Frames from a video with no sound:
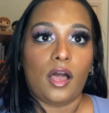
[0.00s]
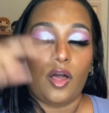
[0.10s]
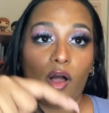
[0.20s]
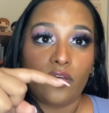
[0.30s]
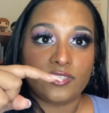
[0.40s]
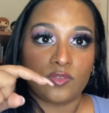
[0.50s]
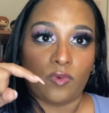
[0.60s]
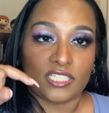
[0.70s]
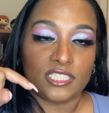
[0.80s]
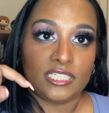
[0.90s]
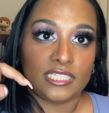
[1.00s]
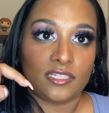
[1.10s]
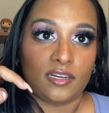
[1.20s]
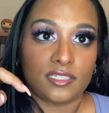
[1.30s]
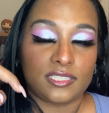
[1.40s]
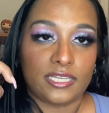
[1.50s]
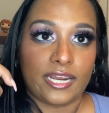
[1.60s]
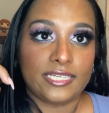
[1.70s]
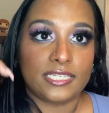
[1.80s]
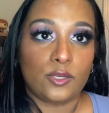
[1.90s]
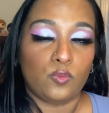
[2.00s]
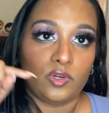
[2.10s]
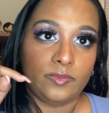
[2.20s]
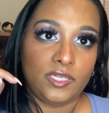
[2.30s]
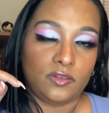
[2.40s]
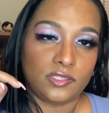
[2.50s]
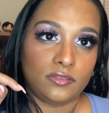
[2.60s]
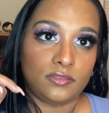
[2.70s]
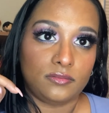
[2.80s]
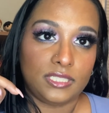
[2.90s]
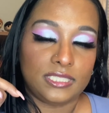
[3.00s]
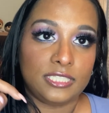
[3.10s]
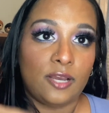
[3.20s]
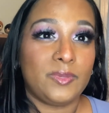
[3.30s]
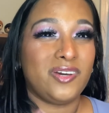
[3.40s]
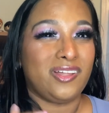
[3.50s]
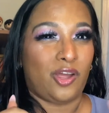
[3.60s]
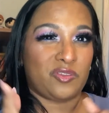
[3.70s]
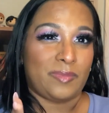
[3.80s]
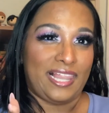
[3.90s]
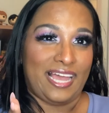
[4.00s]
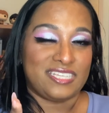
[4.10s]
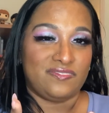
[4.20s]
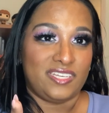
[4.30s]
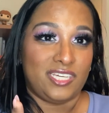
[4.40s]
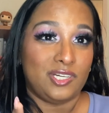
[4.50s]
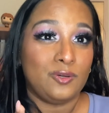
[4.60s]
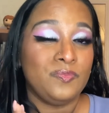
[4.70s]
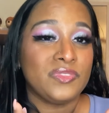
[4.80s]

all the swatch TikToks that I did will be also listed down below along with my last video.